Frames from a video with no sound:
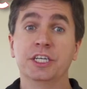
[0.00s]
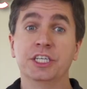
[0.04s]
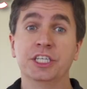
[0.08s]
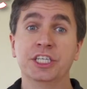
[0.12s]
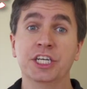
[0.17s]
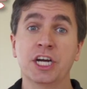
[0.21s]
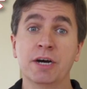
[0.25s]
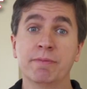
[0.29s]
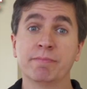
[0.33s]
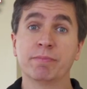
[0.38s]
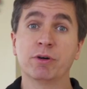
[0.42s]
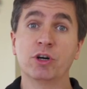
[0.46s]

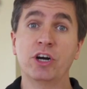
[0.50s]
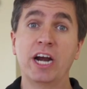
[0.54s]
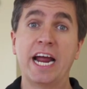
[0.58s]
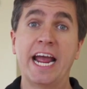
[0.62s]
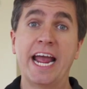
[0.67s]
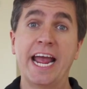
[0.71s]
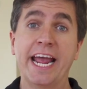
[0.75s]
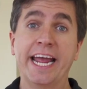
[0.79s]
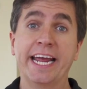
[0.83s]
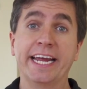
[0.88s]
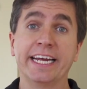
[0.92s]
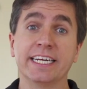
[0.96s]
Number
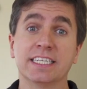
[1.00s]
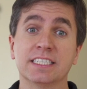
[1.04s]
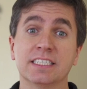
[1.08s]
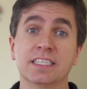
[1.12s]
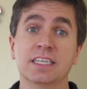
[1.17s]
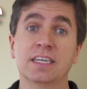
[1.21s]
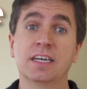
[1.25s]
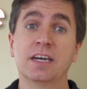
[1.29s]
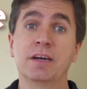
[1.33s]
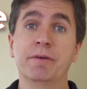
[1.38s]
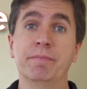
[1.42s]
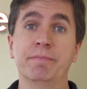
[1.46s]

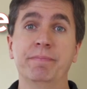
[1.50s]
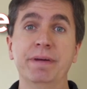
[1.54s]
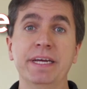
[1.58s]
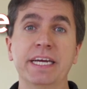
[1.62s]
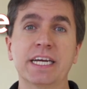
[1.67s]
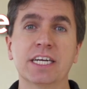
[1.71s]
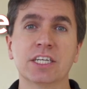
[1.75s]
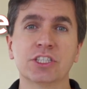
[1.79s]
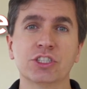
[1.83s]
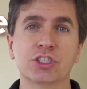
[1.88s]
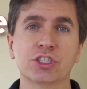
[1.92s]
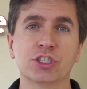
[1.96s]
8. Be
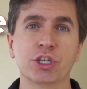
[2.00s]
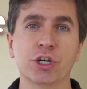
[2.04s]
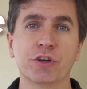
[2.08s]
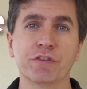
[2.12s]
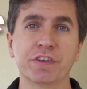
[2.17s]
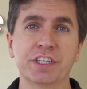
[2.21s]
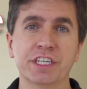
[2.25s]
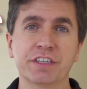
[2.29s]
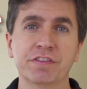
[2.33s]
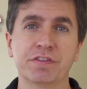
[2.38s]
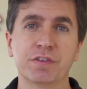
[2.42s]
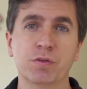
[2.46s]

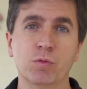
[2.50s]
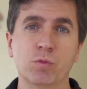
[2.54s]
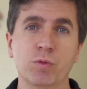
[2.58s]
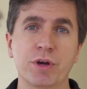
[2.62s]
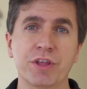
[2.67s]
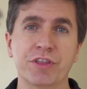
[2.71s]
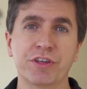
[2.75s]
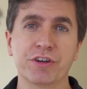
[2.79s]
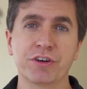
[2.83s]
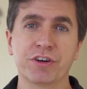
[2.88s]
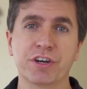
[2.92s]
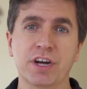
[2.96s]
conservative
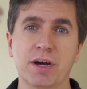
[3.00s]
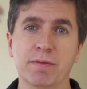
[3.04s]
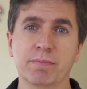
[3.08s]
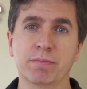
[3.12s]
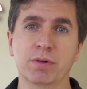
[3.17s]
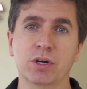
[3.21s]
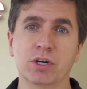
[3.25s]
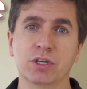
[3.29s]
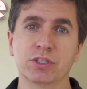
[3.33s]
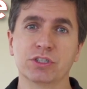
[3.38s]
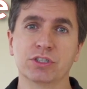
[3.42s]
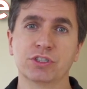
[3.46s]
with your
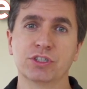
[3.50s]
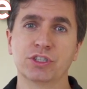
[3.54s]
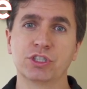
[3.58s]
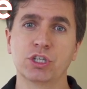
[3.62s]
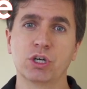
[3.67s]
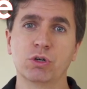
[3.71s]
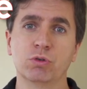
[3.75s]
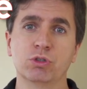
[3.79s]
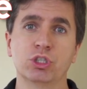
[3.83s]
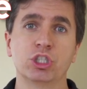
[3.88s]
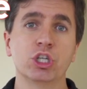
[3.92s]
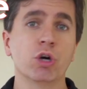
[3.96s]
numbers.
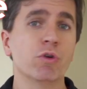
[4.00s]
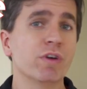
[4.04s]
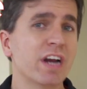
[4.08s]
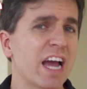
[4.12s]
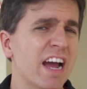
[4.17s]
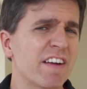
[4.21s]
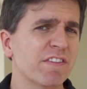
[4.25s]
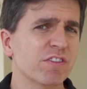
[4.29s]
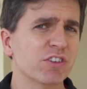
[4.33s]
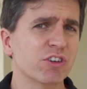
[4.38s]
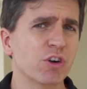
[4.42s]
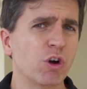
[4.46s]
So don't
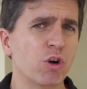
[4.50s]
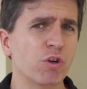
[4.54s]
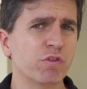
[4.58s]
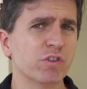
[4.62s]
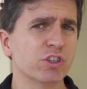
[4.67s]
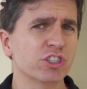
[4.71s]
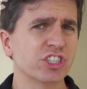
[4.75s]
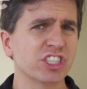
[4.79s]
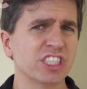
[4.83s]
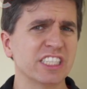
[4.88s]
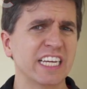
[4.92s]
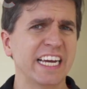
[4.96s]
ever
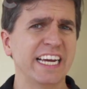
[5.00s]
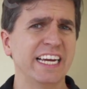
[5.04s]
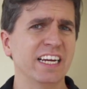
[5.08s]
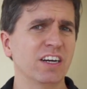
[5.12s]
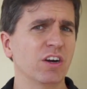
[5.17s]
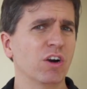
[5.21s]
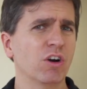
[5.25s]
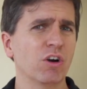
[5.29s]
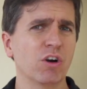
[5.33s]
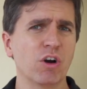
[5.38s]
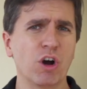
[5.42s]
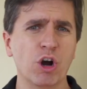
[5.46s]

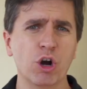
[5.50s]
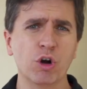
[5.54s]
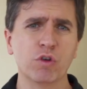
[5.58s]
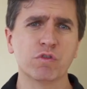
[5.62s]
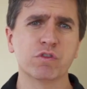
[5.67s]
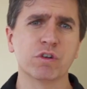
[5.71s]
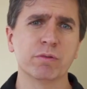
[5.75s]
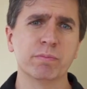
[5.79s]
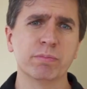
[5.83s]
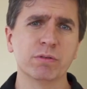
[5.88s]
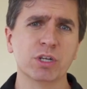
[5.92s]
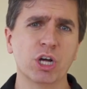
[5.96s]
overstate or
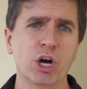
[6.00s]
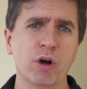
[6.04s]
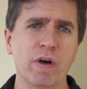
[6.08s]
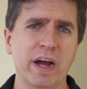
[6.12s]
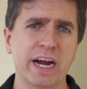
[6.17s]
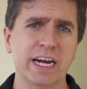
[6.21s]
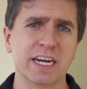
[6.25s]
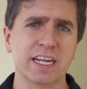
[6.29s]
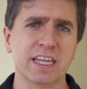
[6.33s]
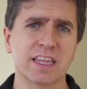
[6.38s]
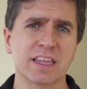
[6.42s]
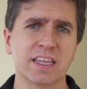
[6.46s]
overblow
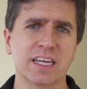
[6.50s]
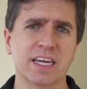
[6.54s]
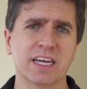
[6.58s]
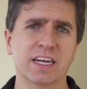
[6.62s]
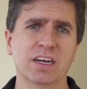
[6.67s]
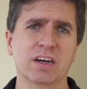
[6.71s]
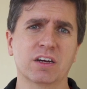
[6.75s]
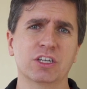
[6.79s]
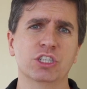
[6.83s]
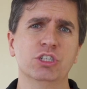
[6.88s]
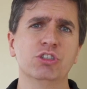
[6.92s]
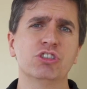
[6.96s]

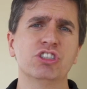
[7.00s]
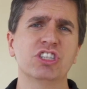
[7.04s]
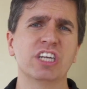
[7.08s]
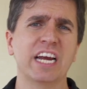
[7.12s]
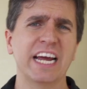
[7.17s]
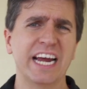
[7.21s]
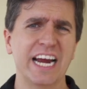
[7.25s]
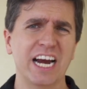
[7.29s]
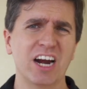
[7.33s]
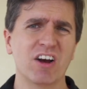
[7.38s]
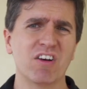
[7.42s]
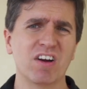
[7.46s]
anything. You should
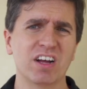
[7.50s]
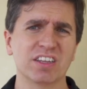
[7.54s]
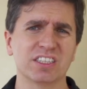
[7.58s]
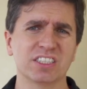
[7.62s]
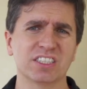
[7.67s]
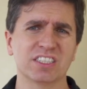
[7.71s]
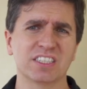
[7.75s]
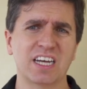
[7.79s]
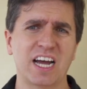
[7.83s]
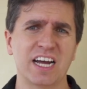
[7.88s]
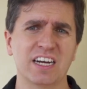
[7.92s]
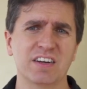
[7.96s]
err on the
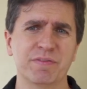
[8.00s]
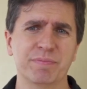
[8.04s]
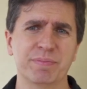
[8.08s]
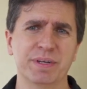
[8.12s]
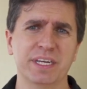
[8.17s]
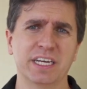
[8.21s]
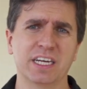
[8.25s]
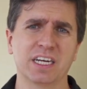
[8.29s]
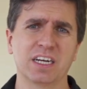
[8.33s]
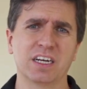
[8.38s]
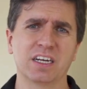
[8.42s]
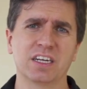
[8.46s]
side of
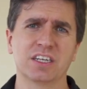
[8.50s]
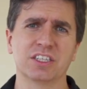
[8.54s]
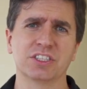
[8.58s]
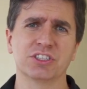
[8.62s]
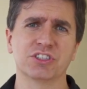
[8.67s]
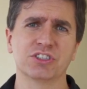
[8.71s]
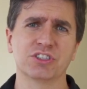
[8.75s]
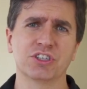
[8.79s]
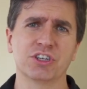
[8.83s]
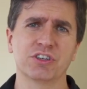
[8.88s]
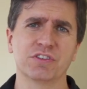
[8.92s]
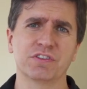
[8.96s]
being
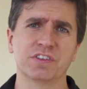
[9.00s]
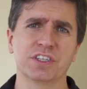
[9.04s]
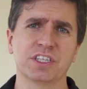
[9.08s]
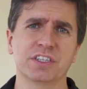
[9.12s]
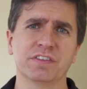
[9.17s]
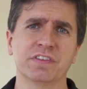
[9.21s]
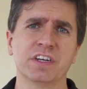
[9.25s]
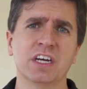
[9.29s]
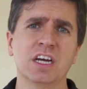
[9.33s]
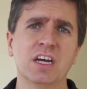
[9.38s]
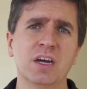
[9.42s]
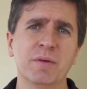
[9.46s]

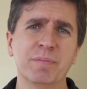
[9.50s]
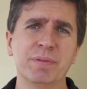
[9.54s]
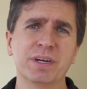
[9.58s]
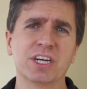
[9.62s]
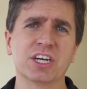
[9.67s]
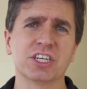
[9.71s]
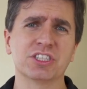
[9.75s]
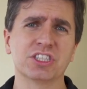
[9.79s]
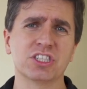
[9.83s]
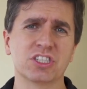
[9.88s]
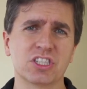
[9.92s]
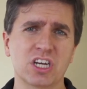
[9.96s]
conservative
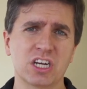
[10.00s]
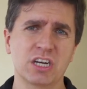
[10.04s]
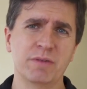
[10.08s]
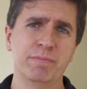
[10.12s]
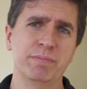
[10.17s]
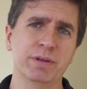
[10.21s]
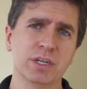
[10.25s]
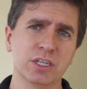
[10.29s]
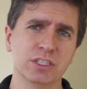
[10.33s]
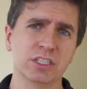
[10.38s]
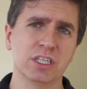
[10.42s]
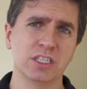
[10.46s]
because it's going to
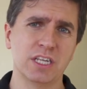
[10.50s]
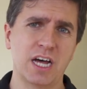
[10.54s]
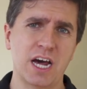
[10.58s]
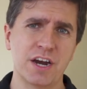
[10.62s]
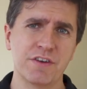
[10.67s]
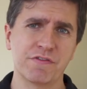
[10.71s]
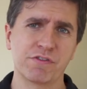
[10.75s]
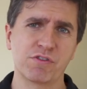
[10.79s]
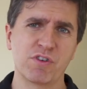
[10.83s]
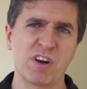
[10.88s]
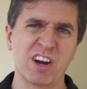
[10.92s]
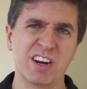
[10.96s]
build a lot
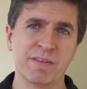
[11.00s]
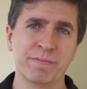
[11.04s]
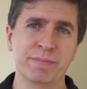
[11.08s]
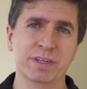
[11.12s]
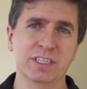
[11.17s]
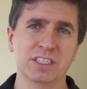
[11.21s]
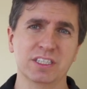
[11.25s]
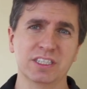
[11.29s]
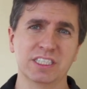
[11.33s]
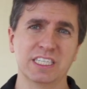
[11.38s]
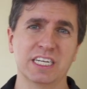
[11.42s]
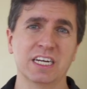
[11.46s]
of
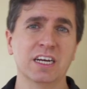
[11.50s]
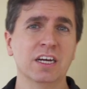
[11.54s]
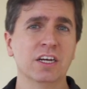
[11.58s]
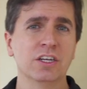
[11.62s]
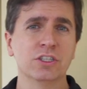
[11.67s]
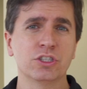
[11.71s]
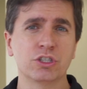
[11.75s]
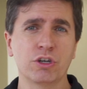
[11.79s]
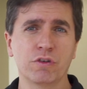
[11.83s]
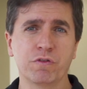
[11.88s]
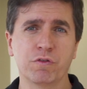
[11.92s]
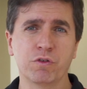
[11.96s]
credibility.
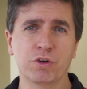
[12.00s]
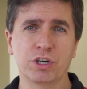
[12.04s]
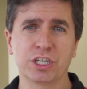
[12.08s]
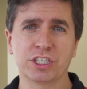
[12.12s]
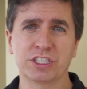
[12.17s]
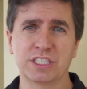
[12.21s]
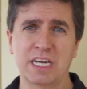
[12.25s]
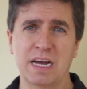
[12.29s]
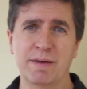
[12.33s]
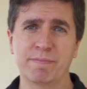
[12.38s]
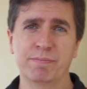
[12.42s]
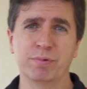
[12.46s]
So for
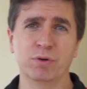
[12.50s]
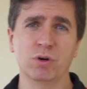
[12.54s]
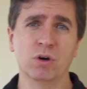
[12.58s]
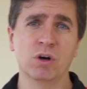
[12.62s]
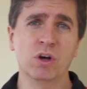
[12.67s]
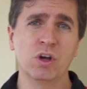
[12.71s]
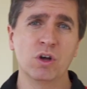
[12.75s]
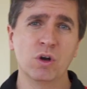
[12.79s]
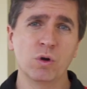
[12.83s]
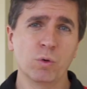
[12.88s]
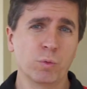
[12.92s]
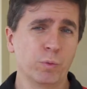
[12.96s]
example,
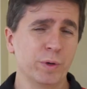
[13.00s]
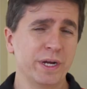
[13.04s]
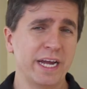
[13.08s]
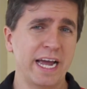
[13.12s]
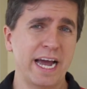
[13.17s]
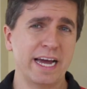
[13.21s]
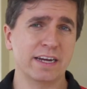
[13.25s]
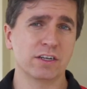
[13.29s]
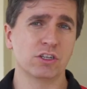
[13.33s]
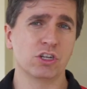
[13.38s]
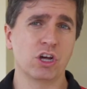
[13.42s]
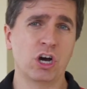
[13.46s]
we
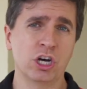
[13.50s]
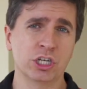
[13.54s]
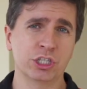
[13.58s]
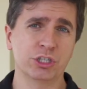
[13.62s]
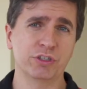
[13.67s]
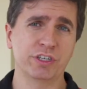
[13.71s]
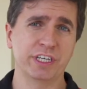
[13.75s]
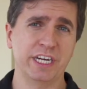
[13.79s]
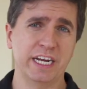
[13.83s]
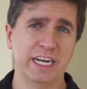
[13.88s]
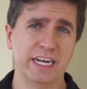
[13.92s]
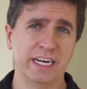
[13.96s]
had
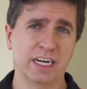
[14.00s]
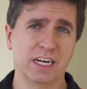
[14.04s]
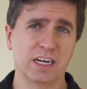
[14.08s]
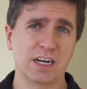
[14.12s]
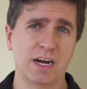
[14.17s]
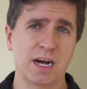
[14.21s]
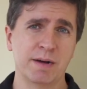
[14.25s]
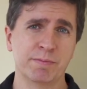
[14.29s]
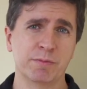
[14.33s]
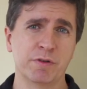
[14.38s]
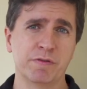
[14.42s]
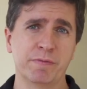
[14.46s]
laundry
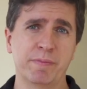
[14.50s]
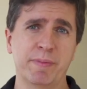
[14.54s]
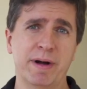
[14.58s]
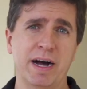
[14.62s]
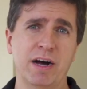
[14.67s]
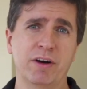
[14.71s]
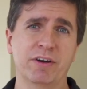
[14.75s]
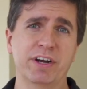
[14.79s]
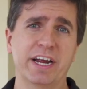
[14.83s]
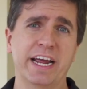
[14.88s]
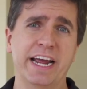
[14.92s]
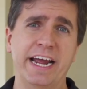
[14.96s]
income of
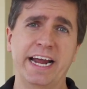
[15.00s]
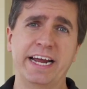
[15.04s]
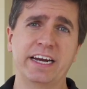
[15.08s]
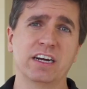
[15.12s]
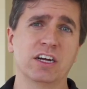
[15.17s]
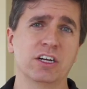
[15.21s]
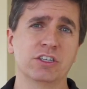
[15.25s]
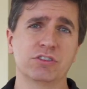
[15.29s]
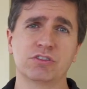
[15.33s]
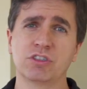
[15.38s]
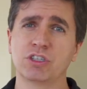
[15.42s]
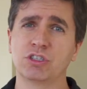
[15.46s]
about
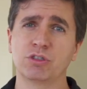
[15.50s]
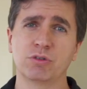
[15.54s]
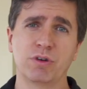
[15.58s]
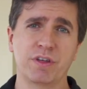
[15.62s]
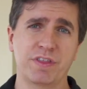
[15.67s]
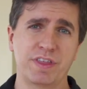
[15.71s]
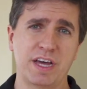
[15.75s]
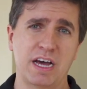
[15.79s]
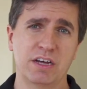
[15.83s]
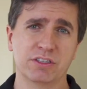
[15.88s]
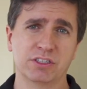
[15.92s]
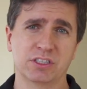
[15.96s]
$800 to
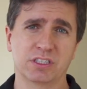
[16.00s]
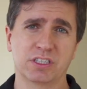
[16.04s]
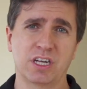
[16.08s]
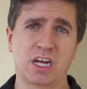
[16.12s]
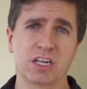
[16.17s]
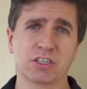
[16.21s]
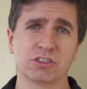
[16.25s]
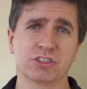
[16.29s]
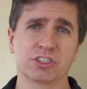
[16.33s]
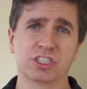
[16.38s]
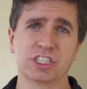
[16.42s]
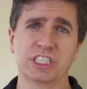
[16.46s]

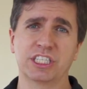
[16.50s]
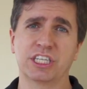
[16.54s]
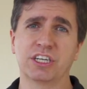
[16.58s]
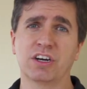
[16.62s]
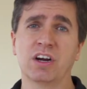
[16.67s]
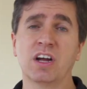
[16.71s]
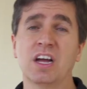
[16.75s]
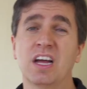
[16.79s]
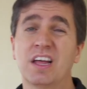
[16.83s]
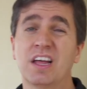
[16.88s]
$1,000 a year